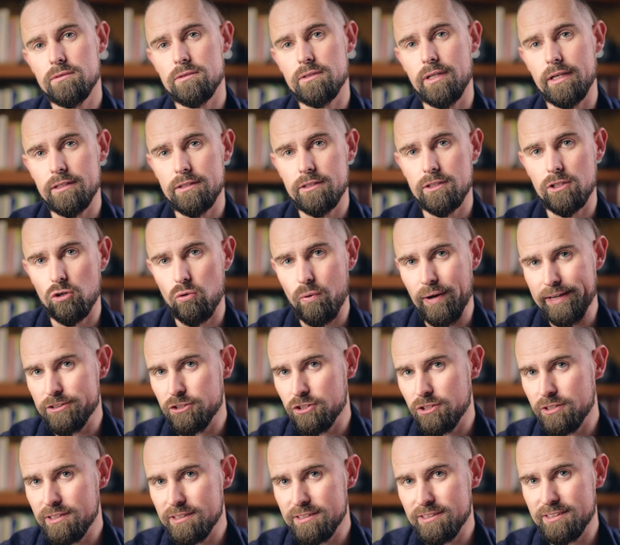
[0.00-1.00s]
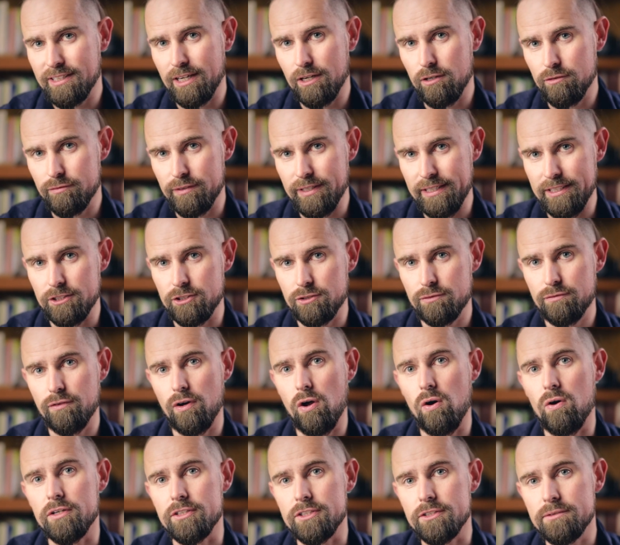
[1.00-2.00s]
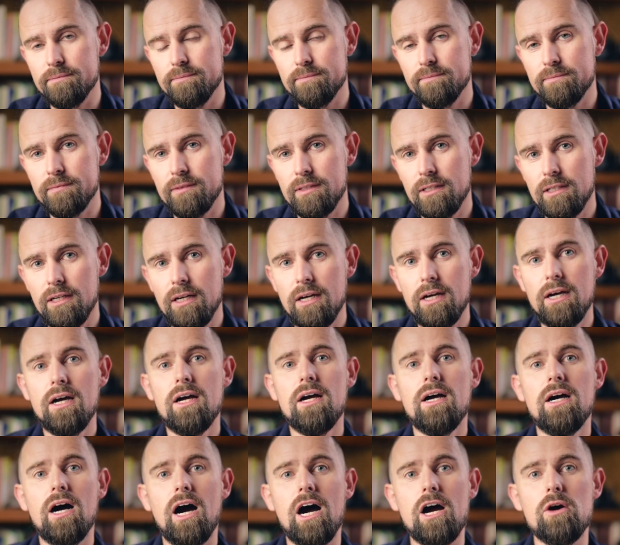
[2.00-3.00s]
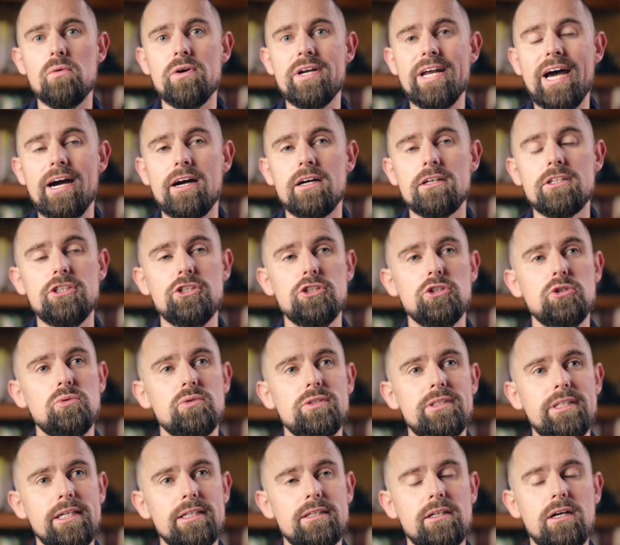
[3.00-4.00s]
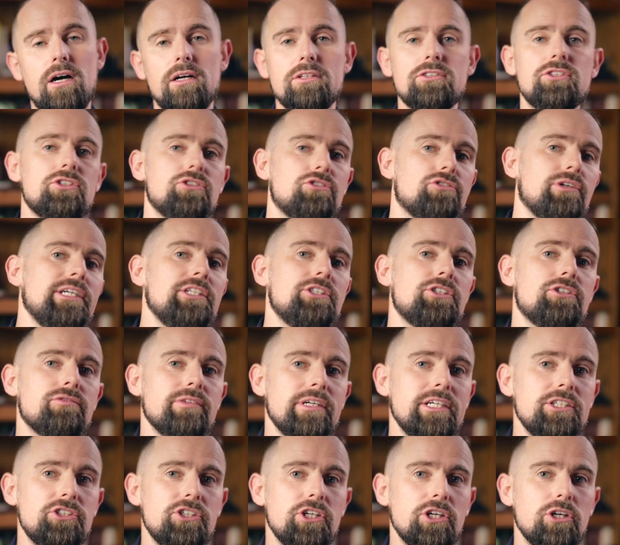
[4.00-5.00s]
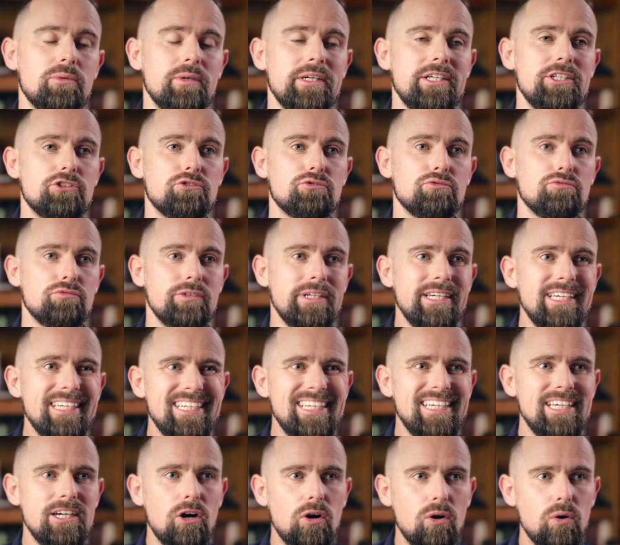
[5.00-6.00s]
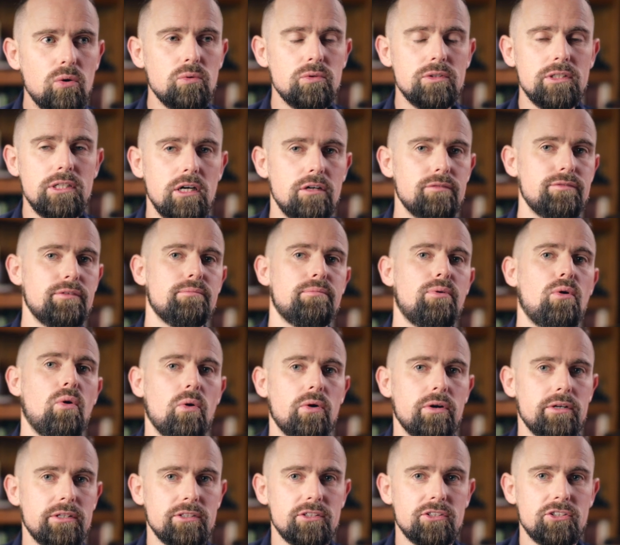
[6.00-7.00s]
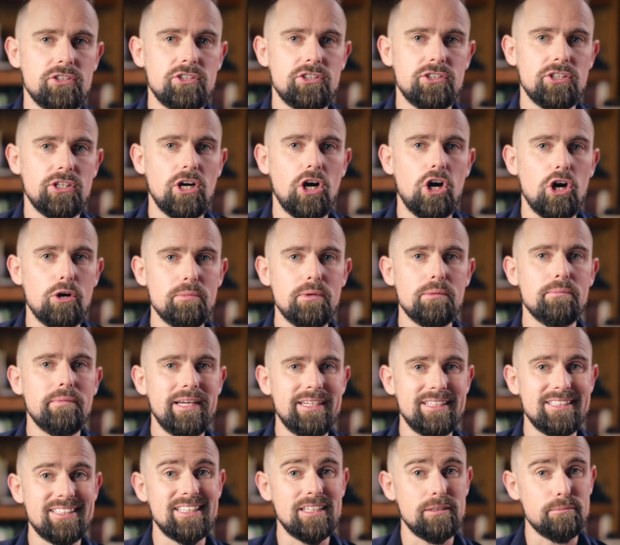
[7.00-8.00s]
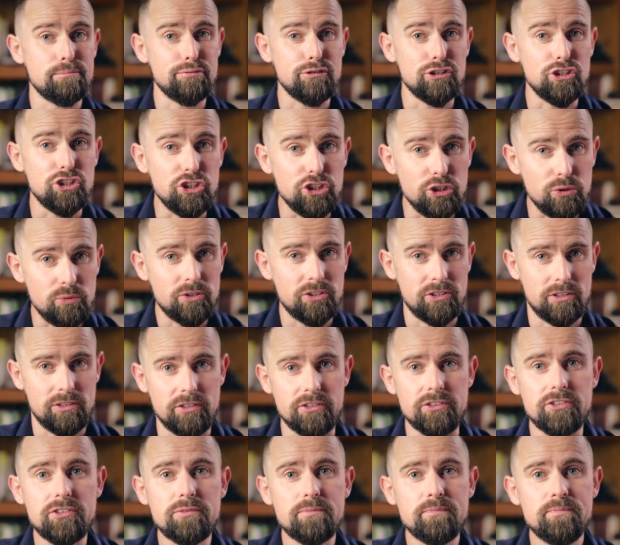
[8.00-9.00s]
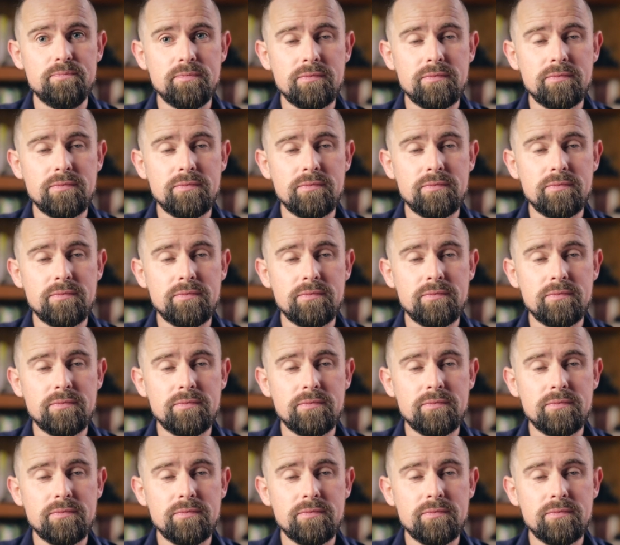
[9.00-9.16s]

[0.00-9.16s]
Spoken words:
that the question itself is flawed. I would argue that concentration ratio is really only of importance to herbal medicine producers,